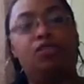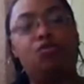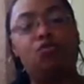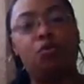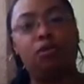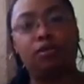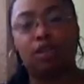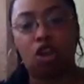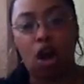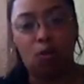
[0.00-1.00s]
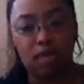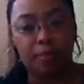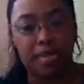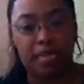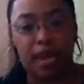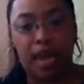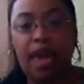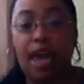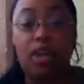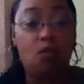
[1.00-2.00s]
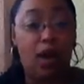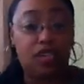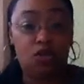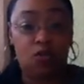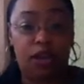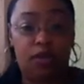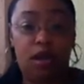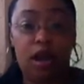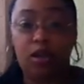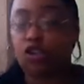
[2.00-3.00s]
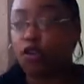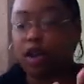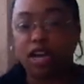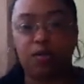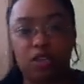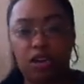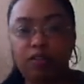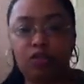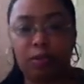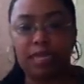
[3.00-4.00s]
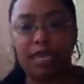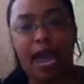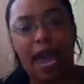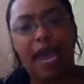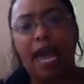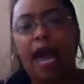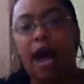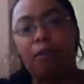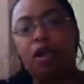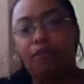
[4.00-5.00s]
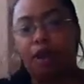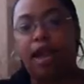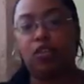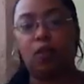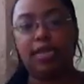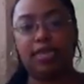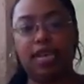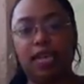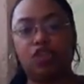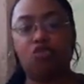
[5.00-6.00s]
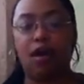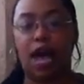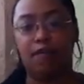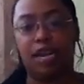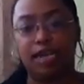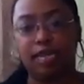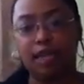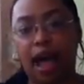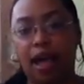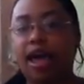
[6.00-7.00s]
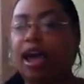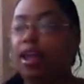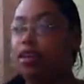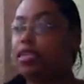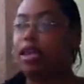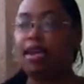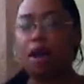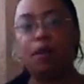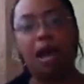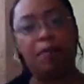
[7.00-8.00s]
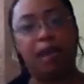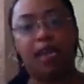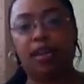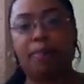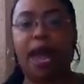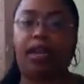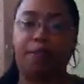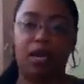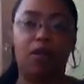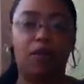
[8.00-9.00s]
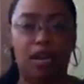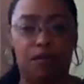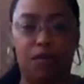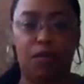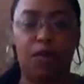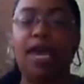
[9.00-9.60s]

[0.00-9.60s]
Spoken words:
you saw it was missing and you went to one of the clerks or the customer service reps and say, hey, I'm looking for XYZ. Do you have any in stock? And they'll say, yeah, we got plenty in the back. Let me go get a few.